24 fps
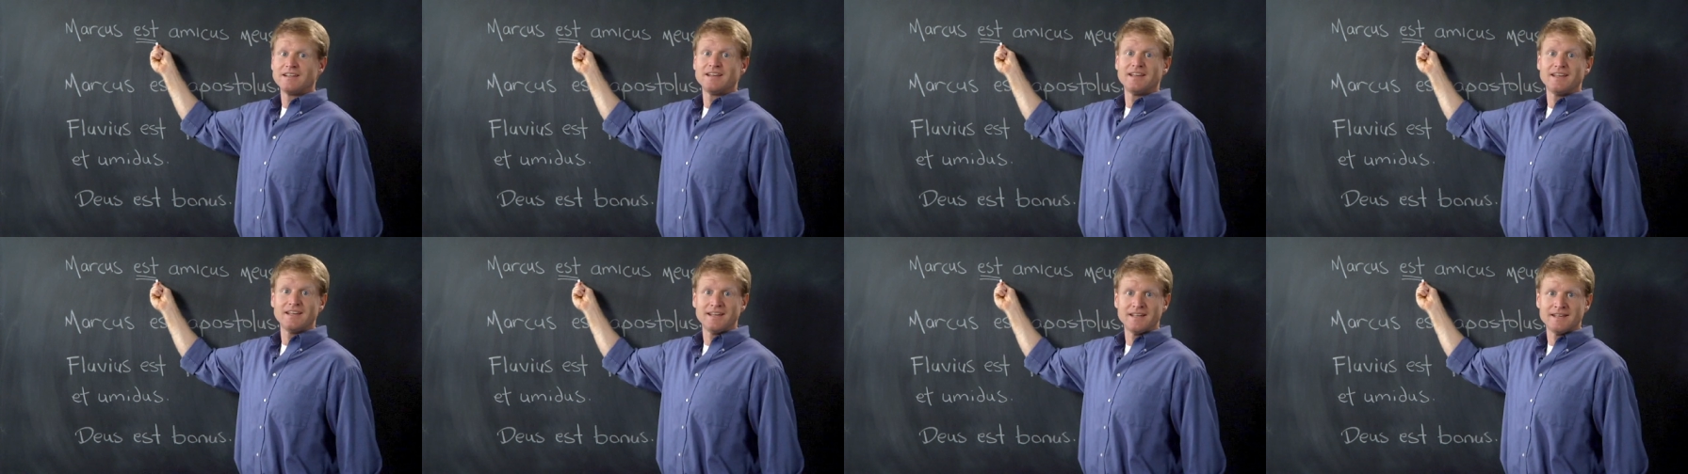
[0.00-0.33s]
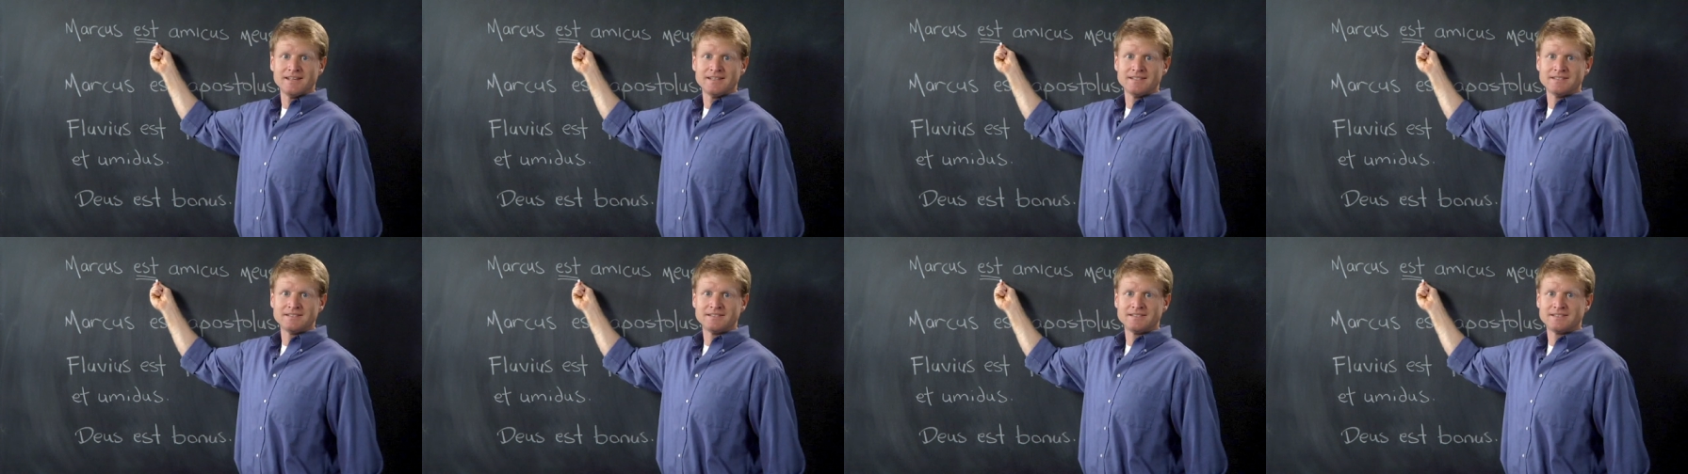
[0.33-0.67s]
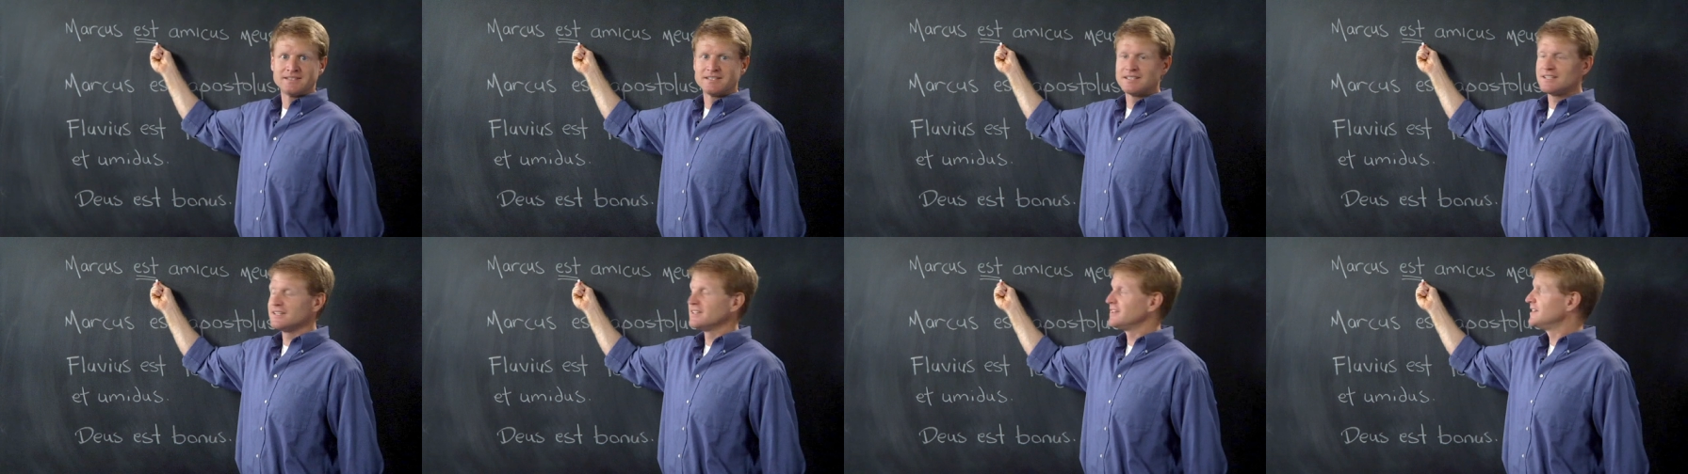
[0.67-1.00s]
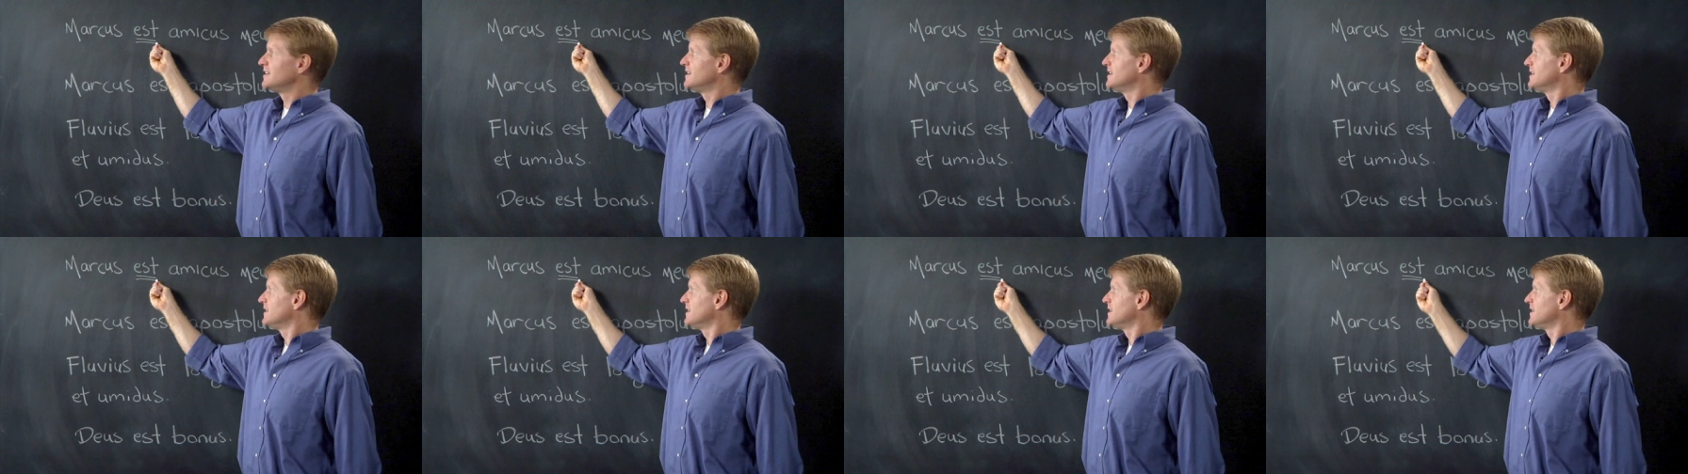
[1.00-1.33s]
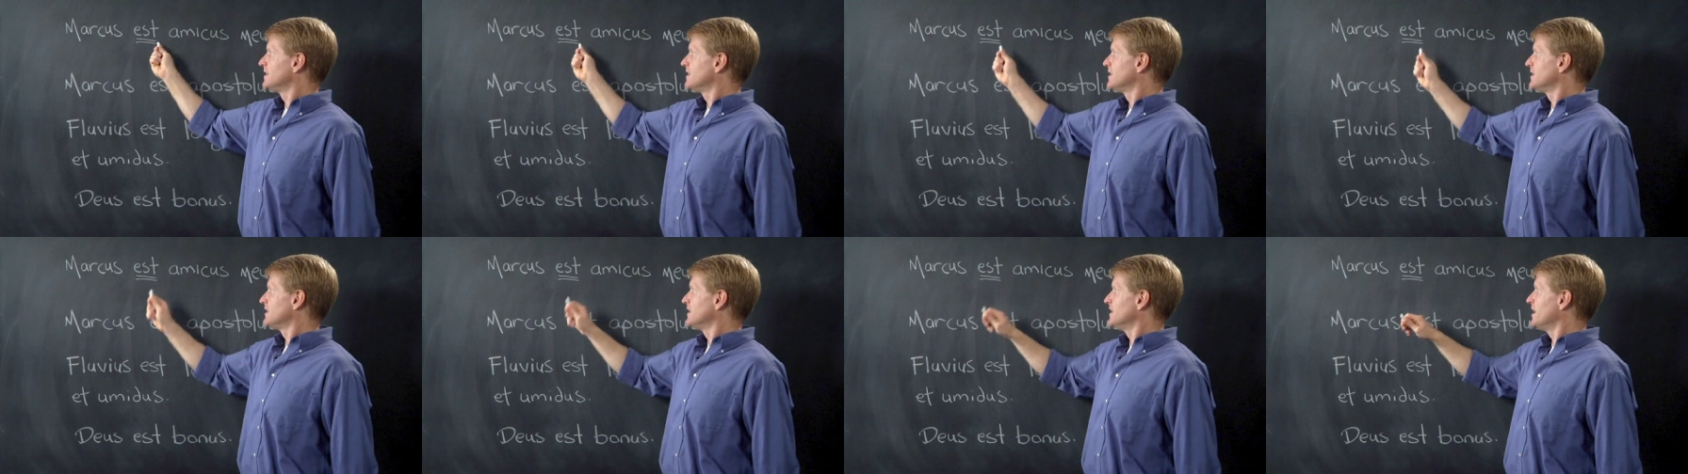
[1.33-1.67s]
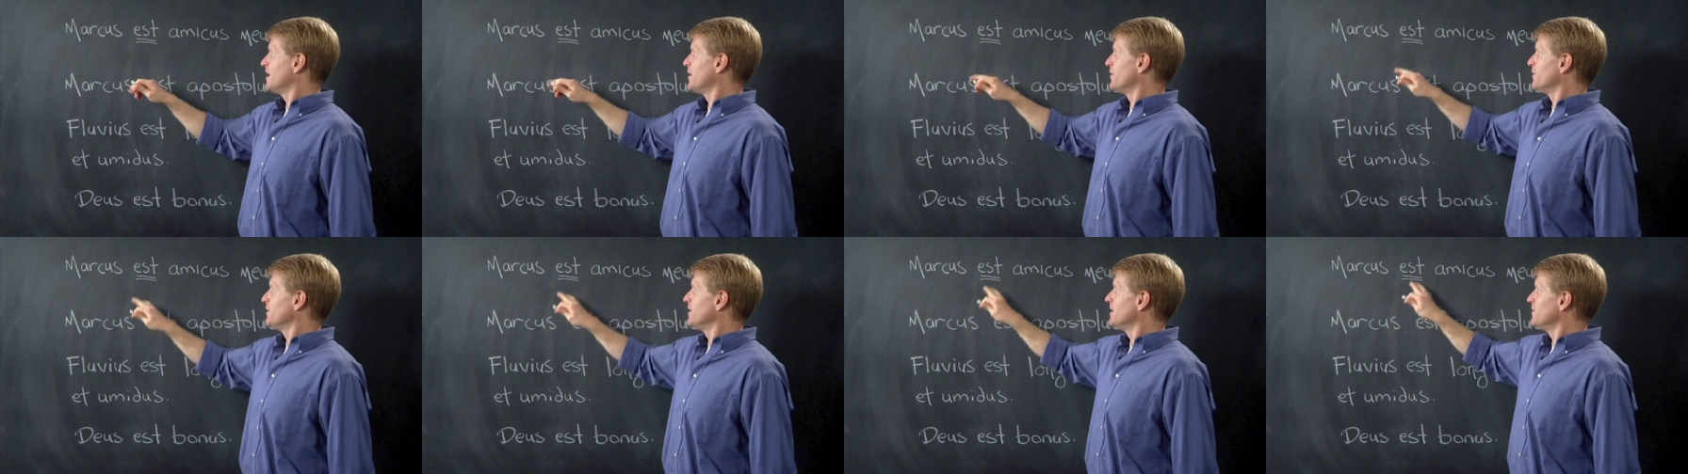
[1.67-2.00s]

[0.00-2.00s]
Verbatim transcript: is. Now,